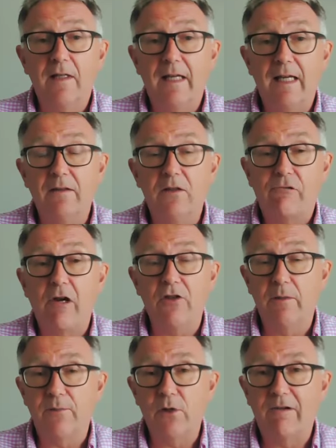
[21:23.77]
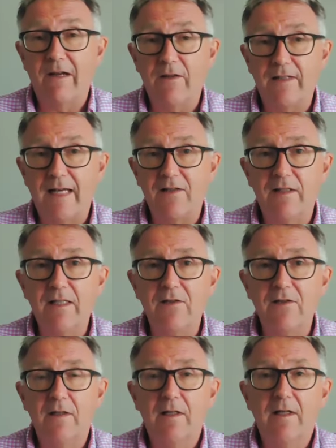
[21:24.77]
in the scrotum, so around the
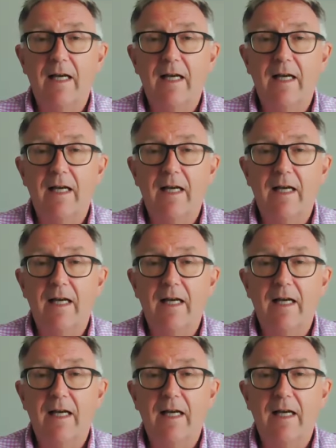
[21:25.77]
testes.